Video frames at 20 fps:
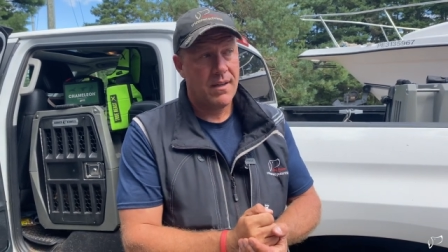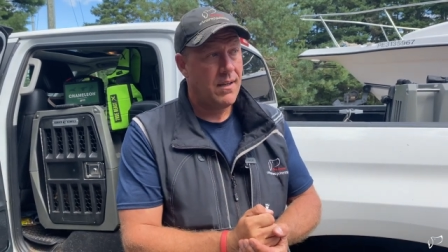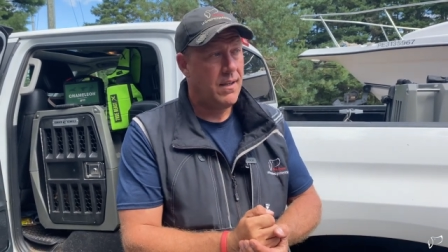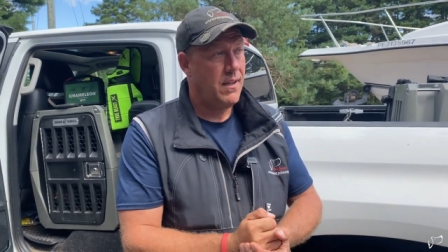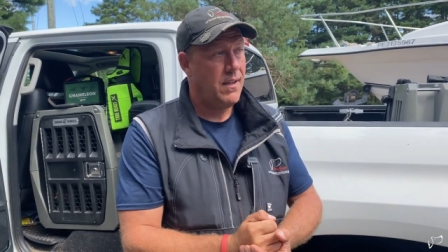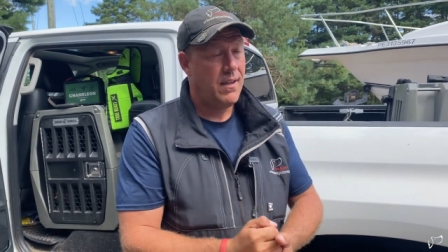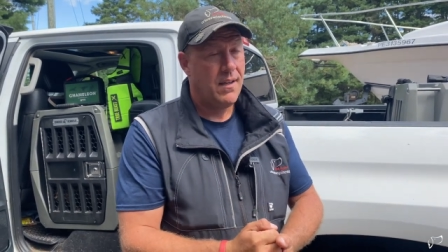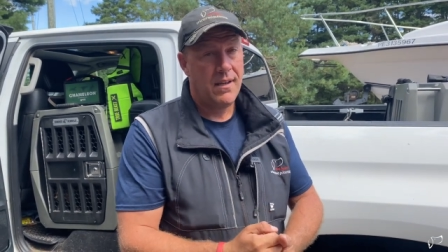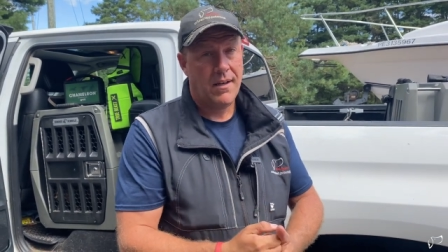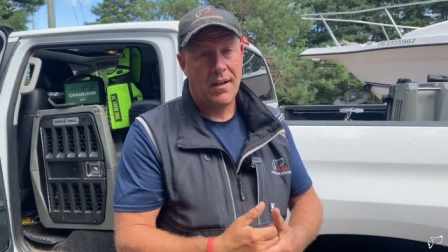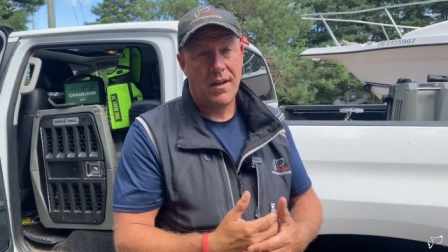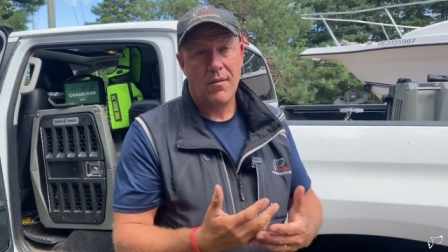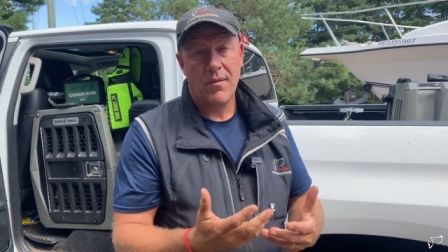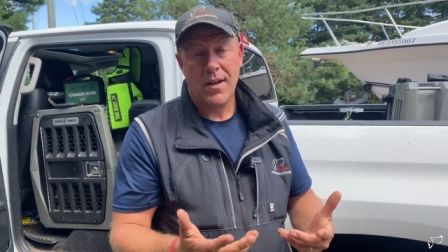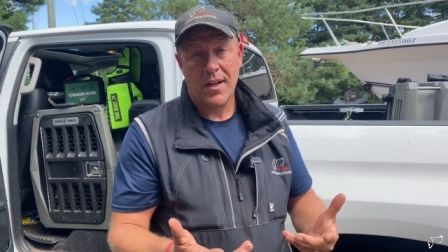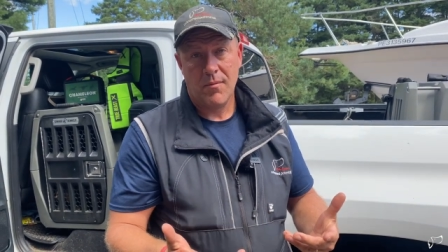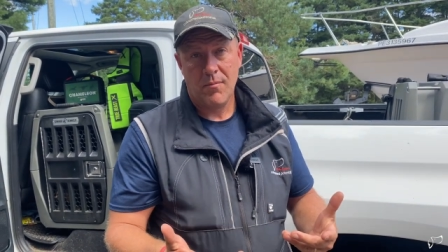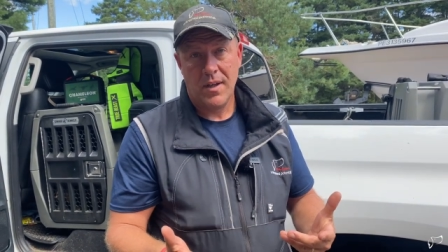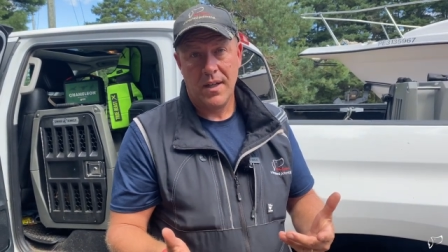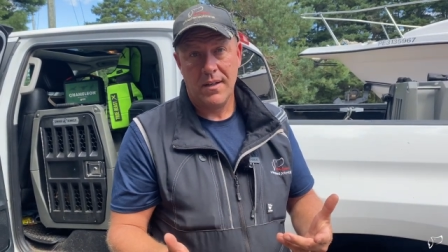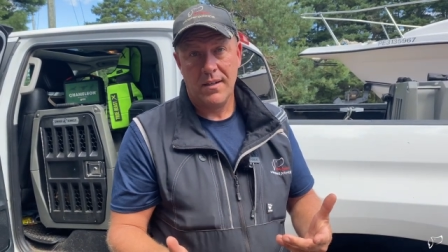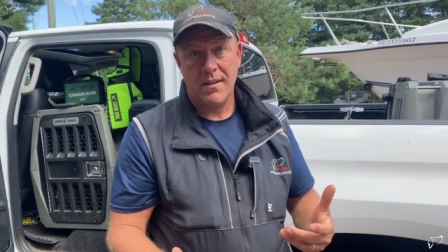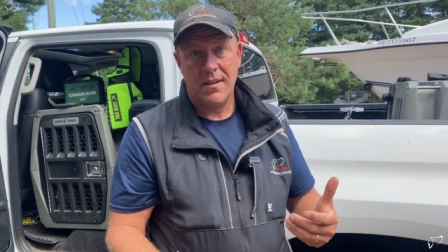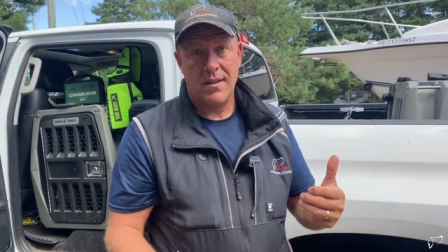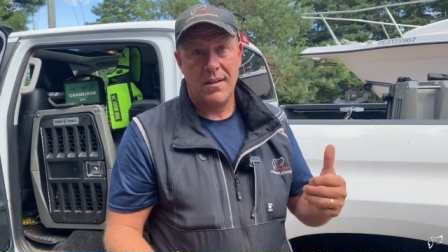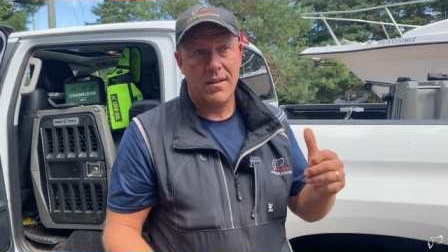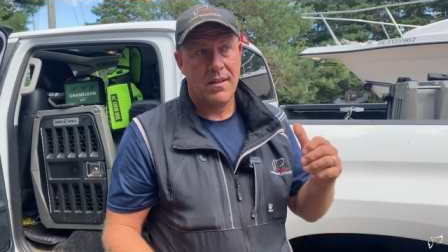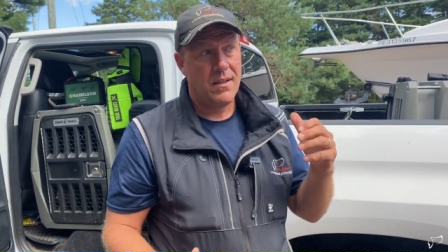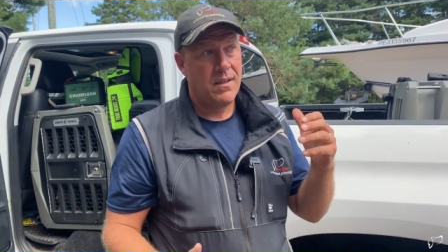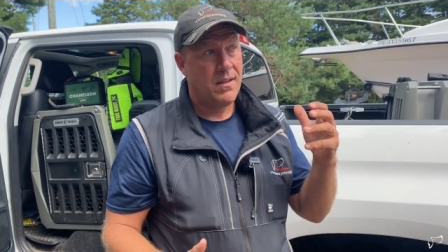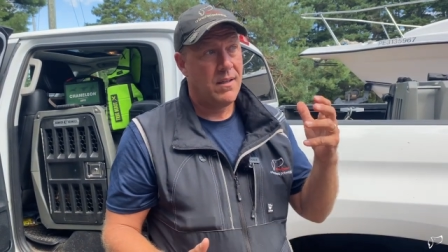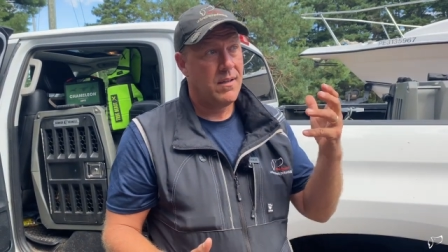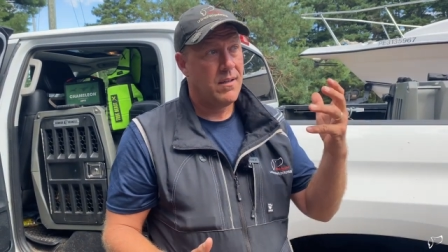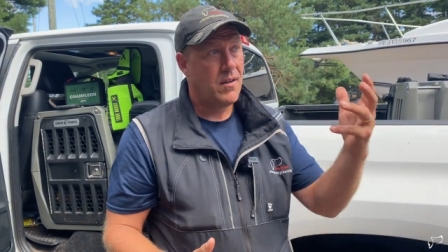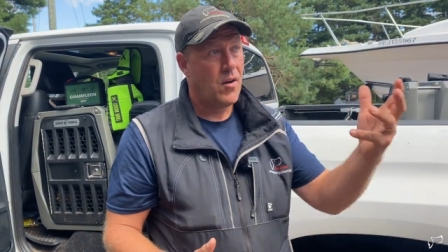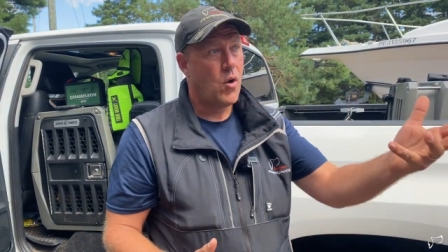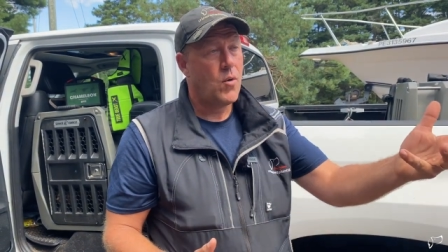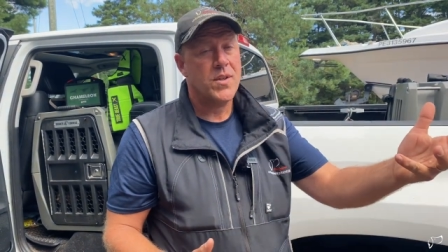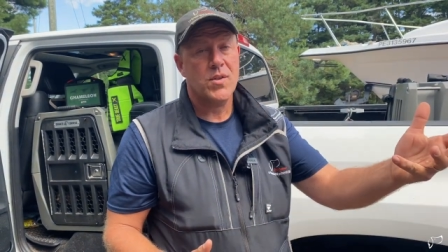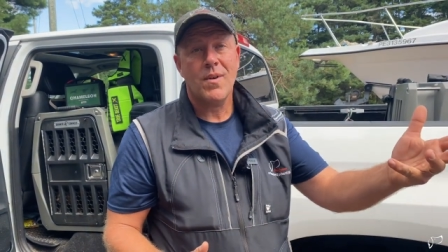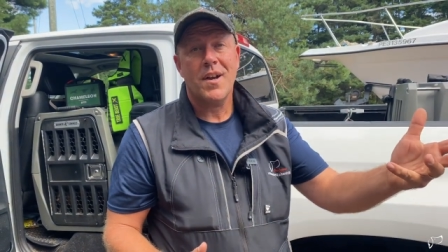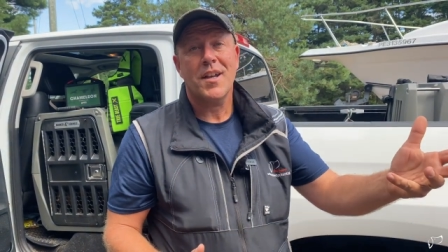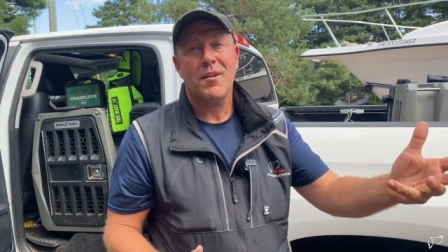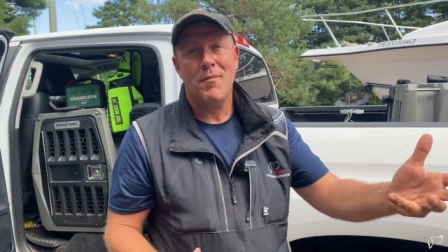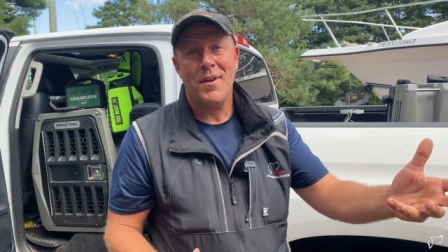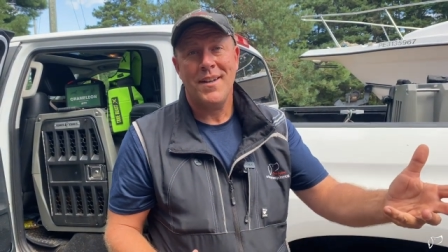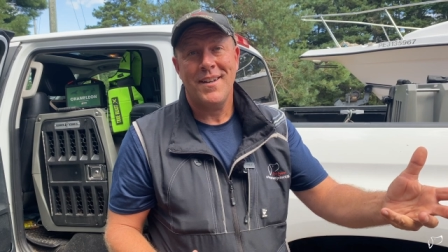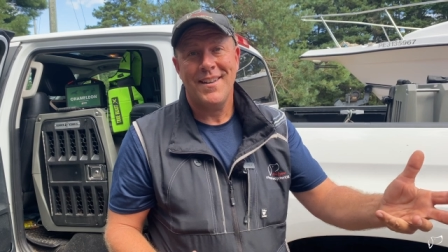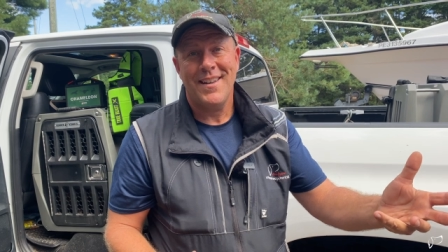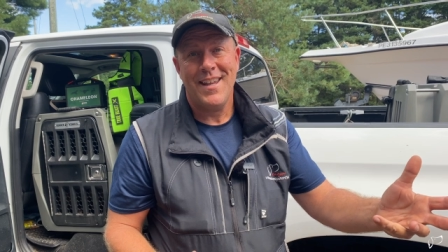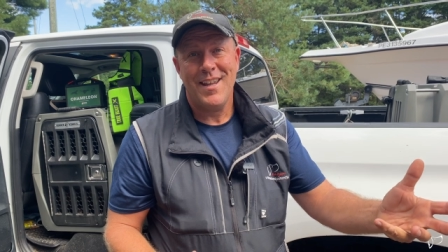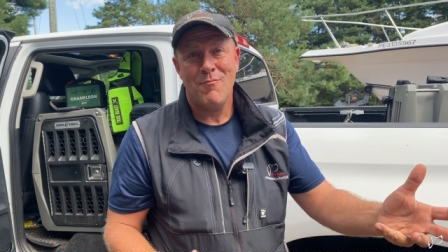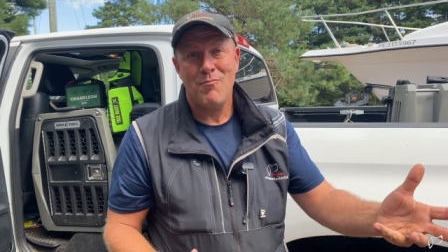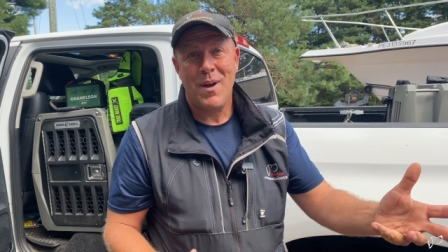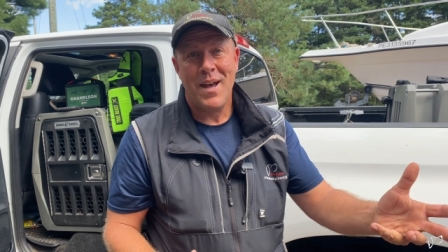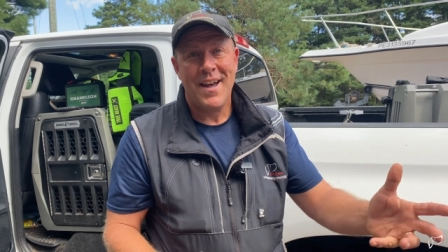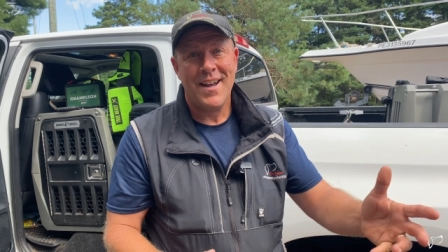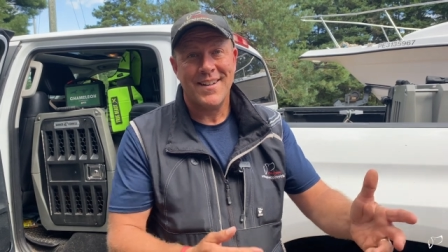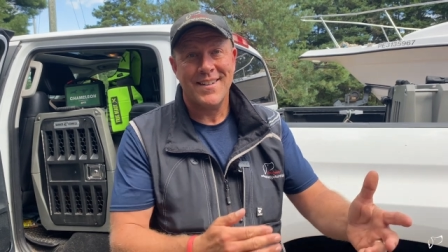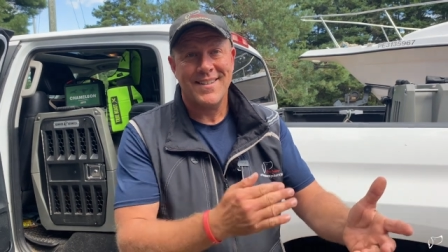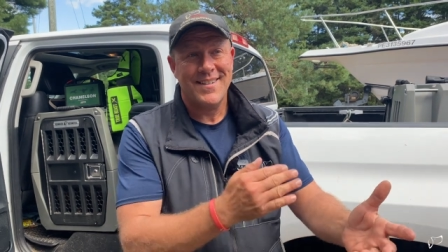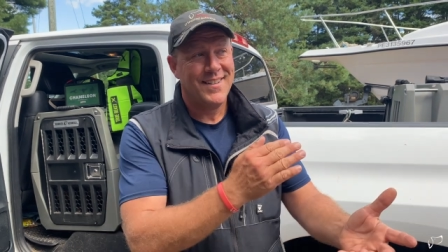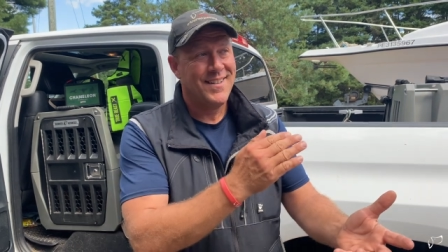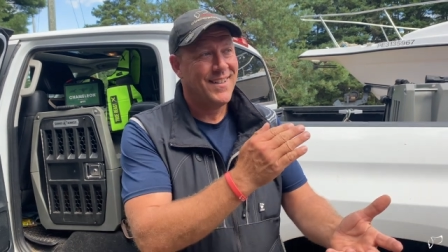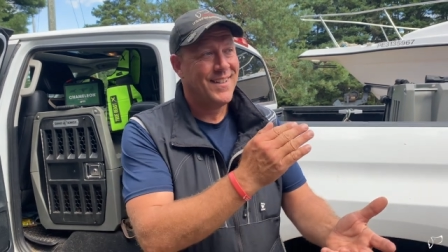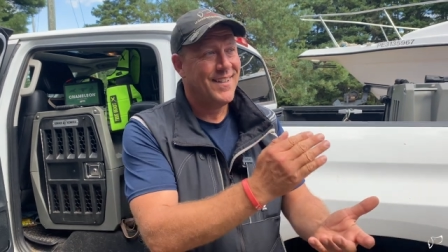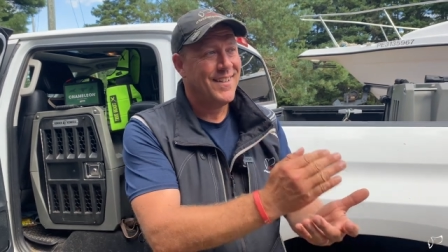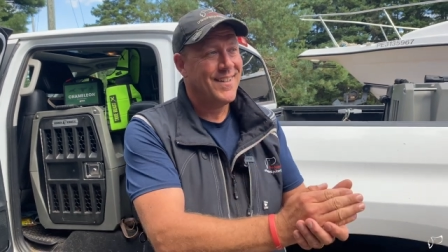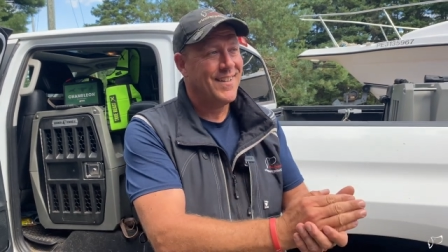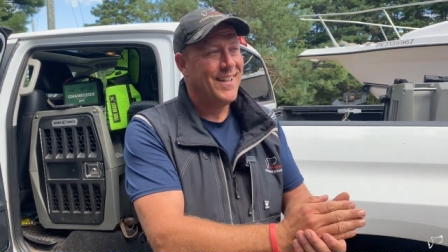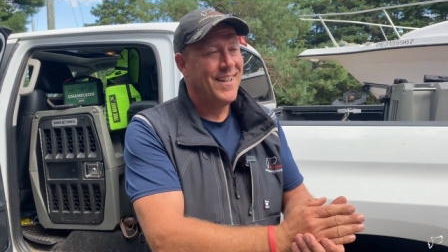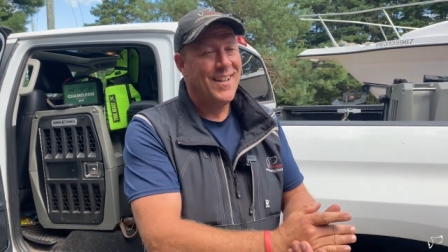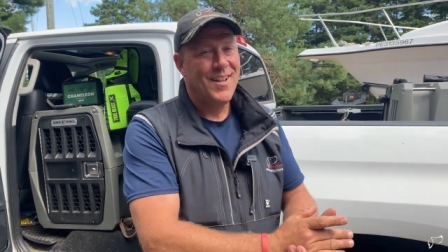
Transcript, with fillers: And I recommend, uh, always recommended the Impact uh,